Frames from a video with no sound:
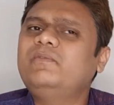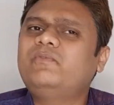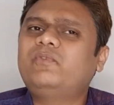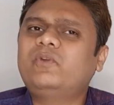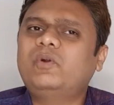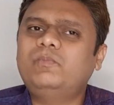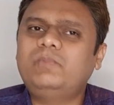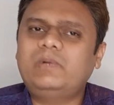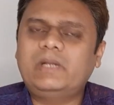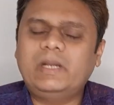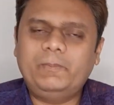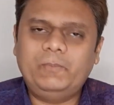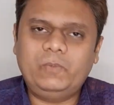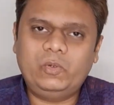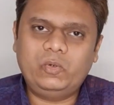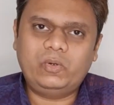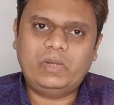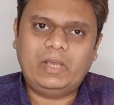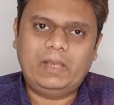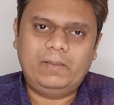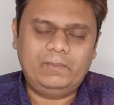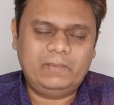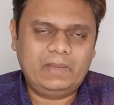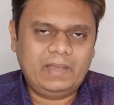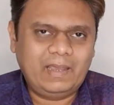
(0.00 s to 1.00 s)
from time to
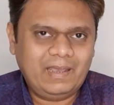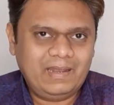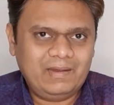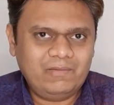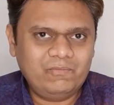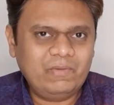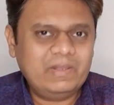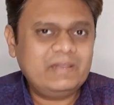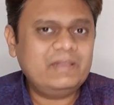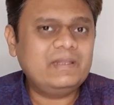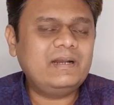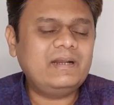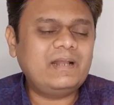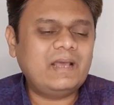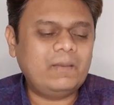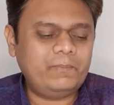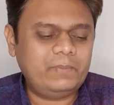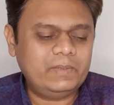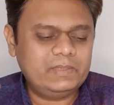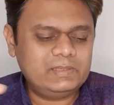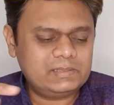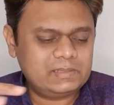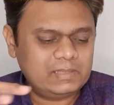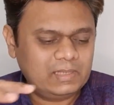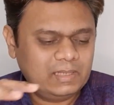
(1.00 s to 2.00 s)
time. And when that
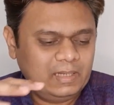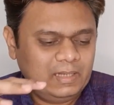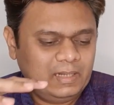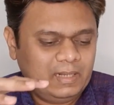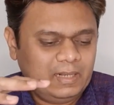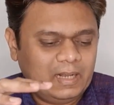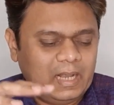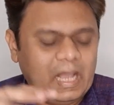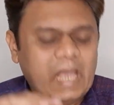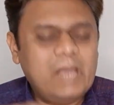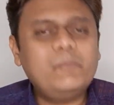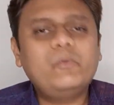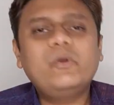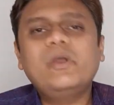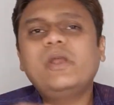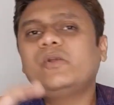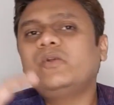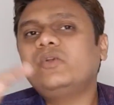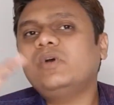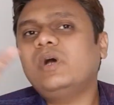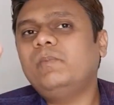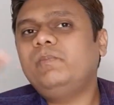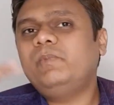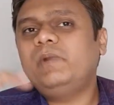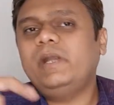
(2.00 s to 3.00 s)
happens, I'm going
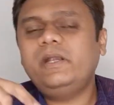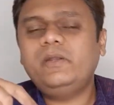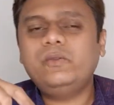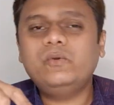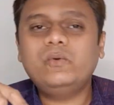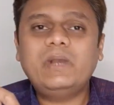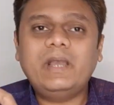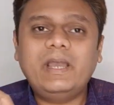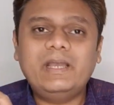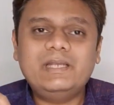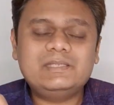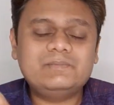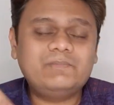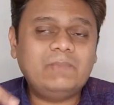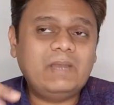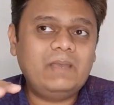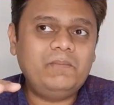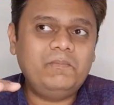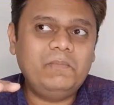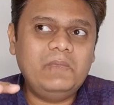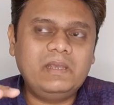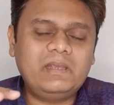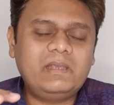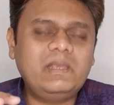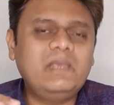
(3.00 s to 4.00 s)
to update you guys by
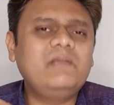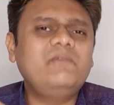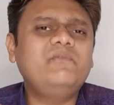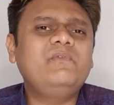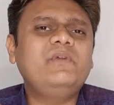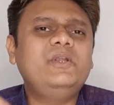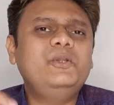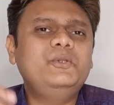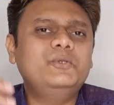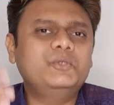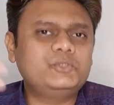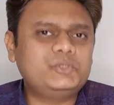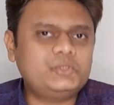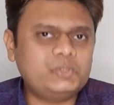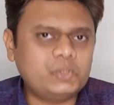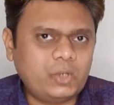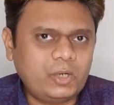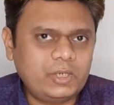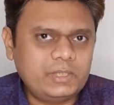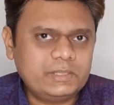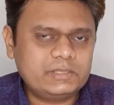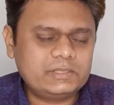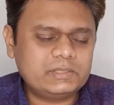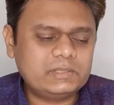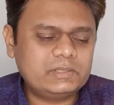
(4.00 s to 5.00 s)
making video
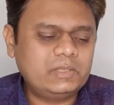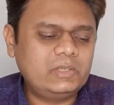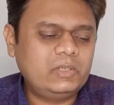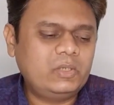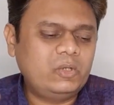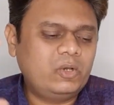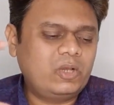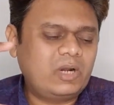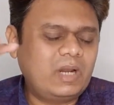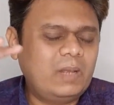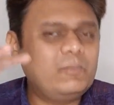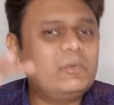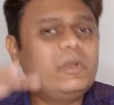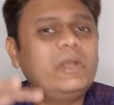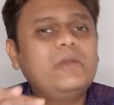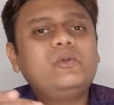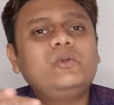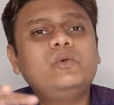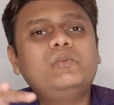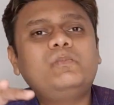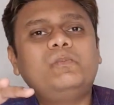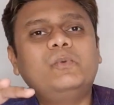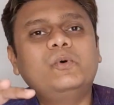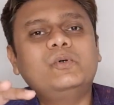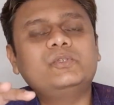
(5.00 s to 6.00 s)
shorts, or I'm going
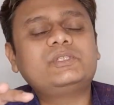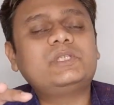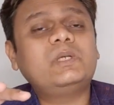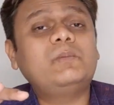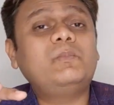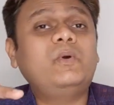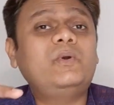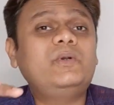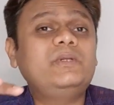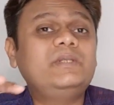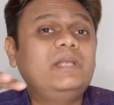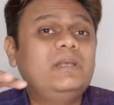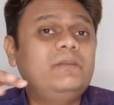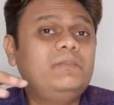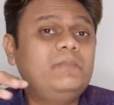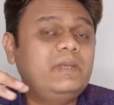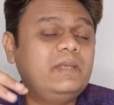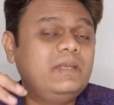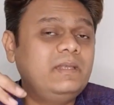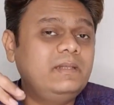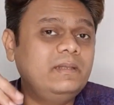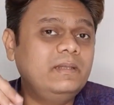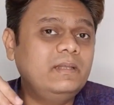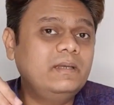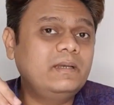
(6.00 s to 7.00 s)
to post about them
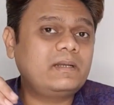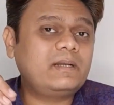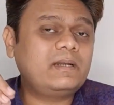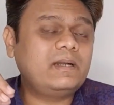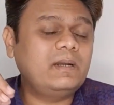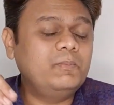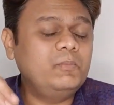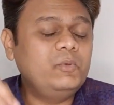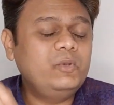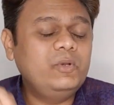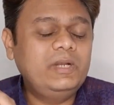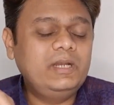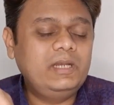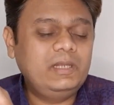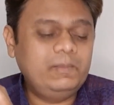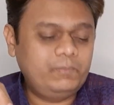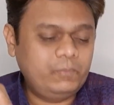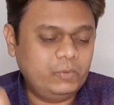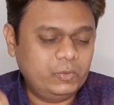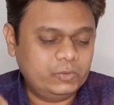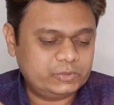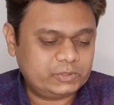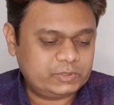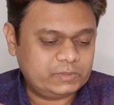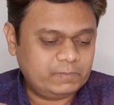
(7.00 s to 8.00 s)
in the community
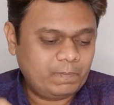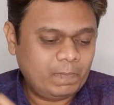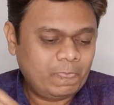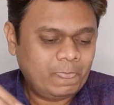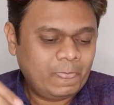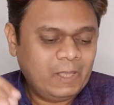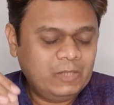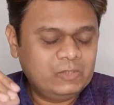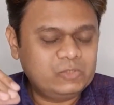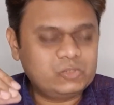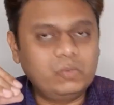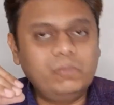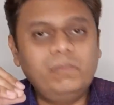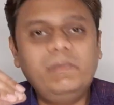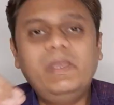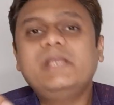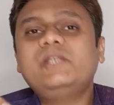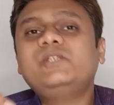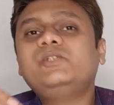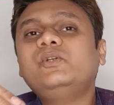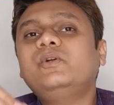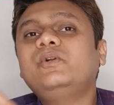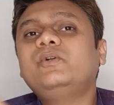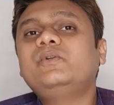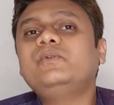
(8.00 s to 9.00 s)
post. So make
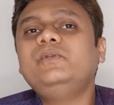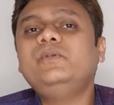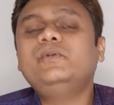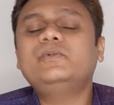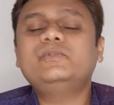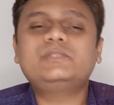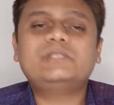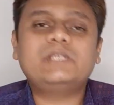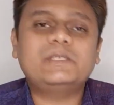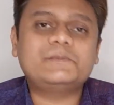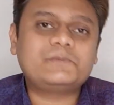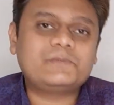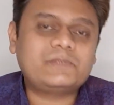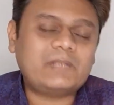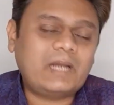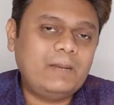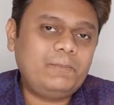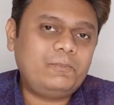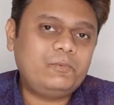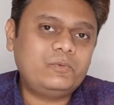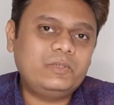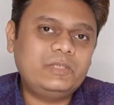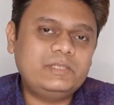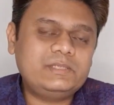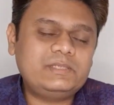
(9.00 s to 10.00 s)
sure to you
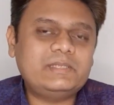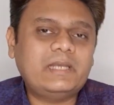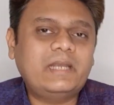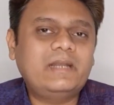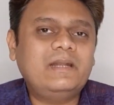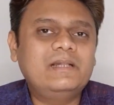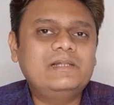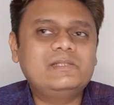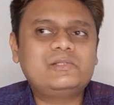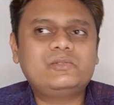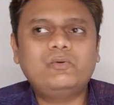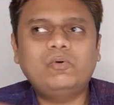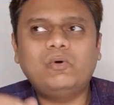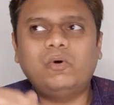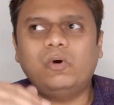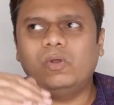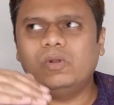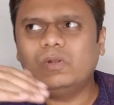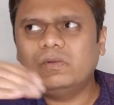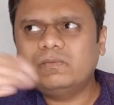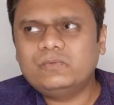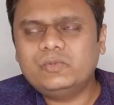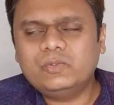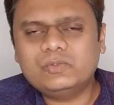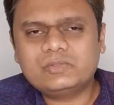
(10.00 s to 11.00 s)
subscribe to this channel so
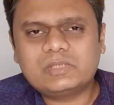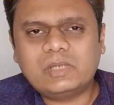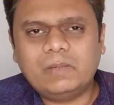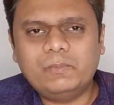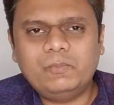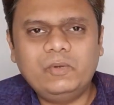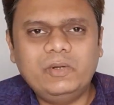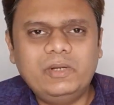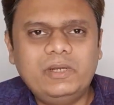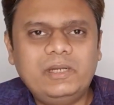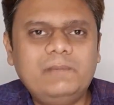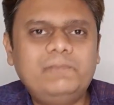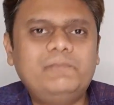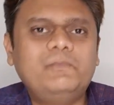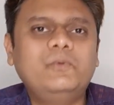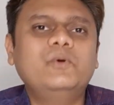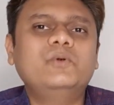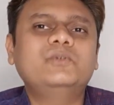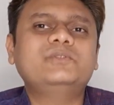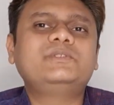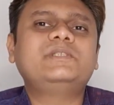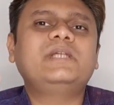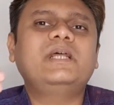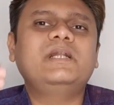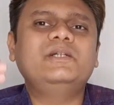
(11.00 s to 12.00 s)
all of those community
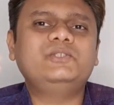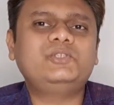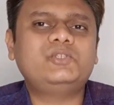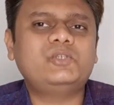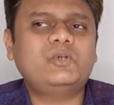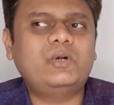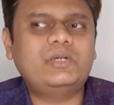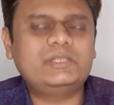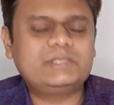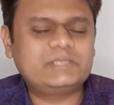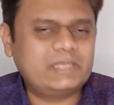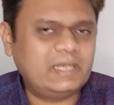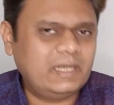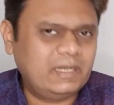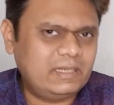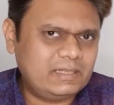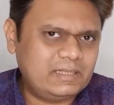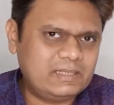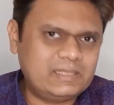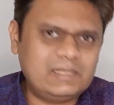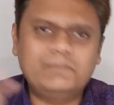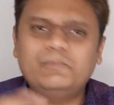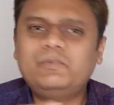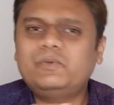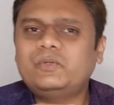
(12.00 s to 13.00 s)
posts and shorts
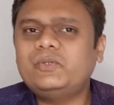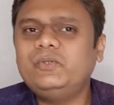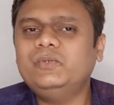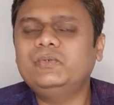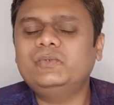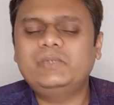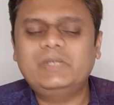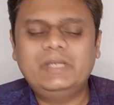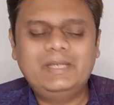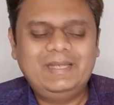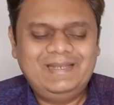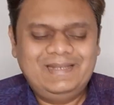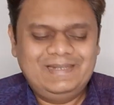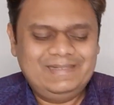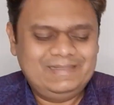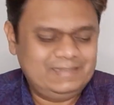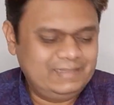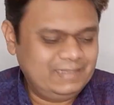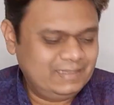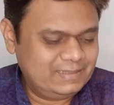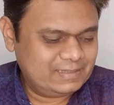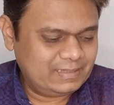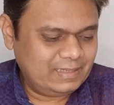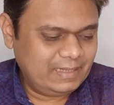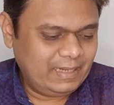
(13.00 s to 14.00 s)
can come to you
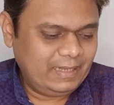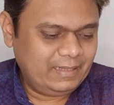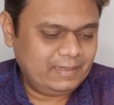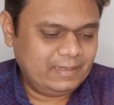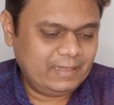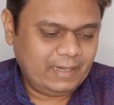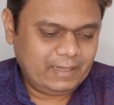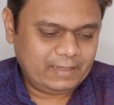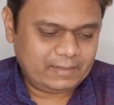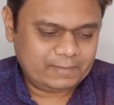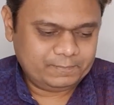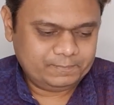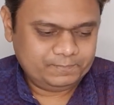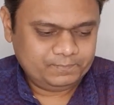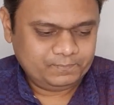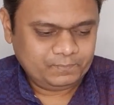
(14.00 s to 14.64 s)
just like that.